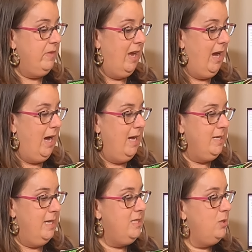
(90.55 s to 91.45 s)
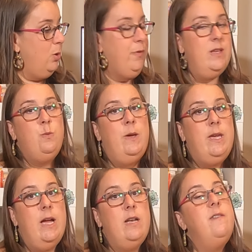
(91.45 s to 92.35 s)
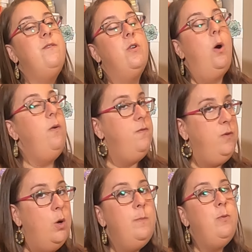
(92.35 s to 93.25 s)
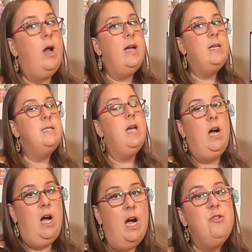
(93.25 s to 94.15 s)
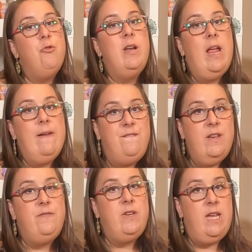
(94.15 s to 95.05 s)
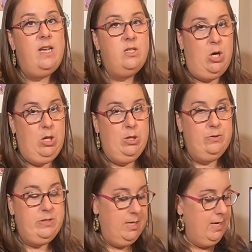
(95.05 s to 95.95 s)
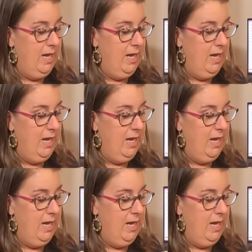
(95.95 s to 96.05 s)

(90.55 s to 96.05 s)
and it sold this weekend for a full price, $150.